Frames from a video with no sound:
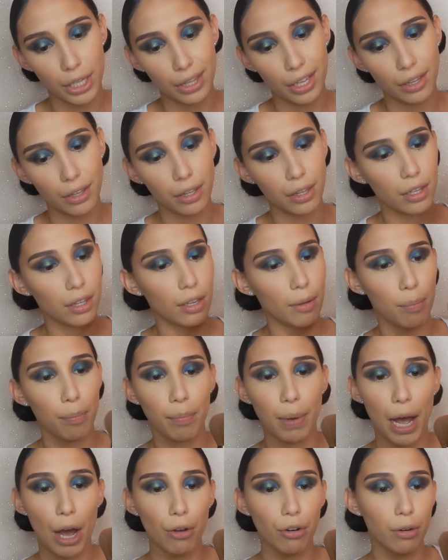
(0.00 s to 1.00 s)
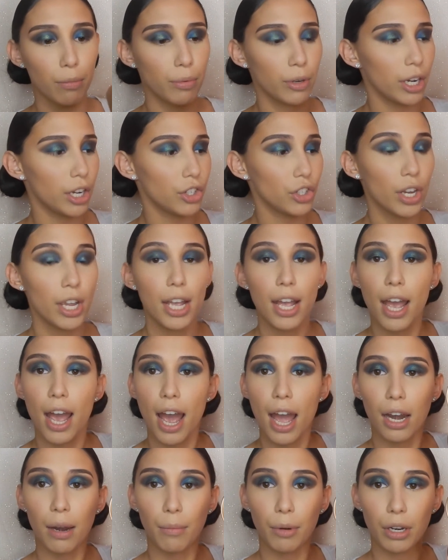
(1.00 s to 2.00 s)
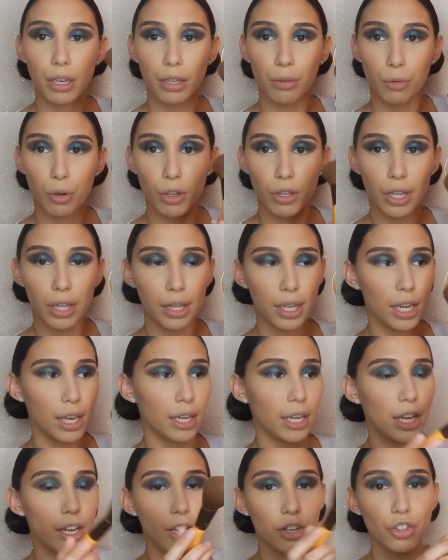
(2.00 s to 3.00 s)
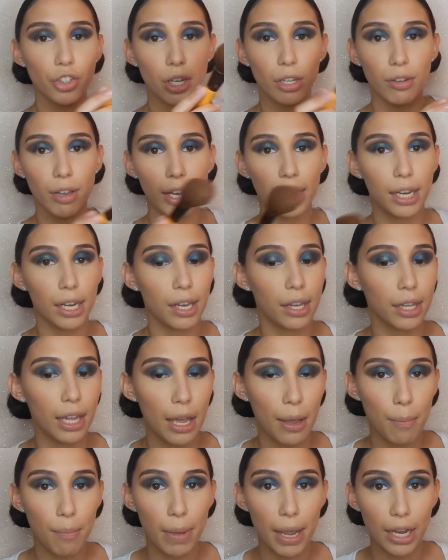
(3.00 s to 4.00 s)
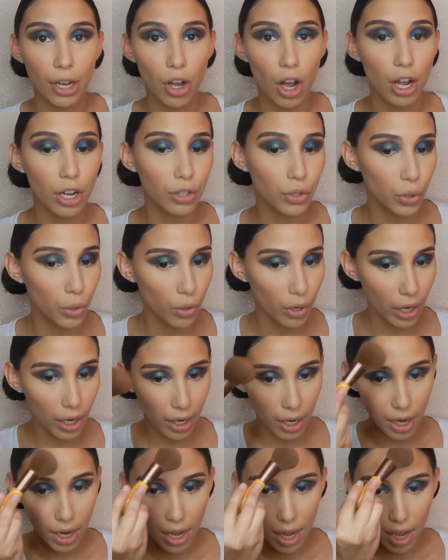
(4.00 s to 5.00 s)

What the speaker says: I think this is a powder brush, and I'm going to swirl this in here just so I can set my contour.